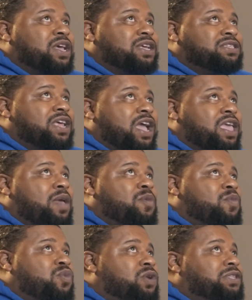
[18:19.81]
Like I said, I came
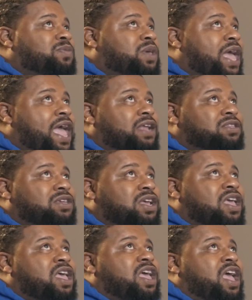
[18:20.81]
on board to be an actor,
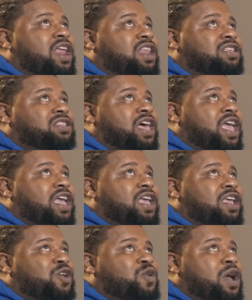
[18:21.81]
and it's like,
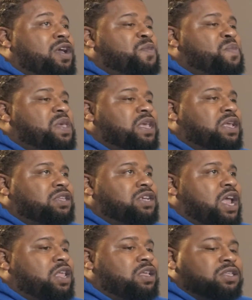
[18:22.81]
I commend
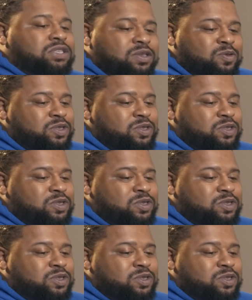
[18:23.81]
Johnny because